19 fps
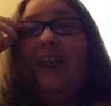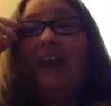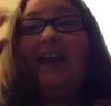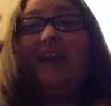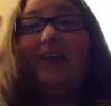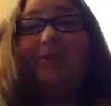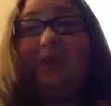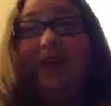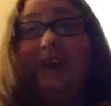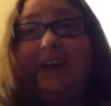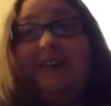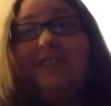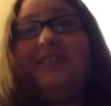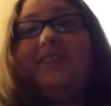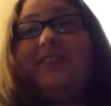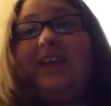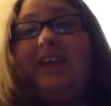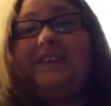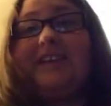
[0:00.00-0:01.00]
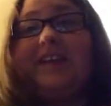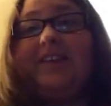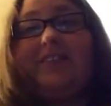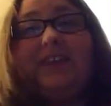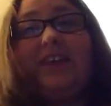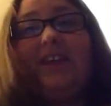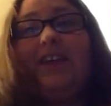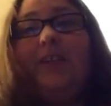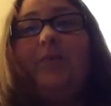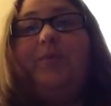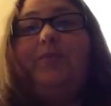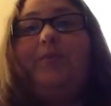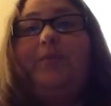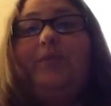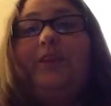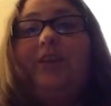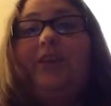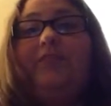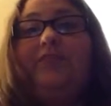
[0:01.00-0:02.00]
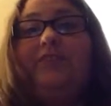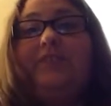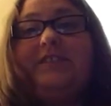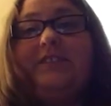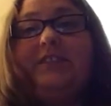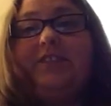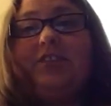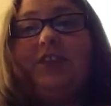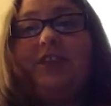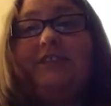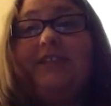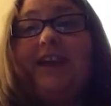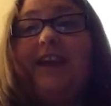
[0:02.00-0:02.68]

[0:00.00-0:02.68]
Anyway, so that's Anthony, and we've been married for six years.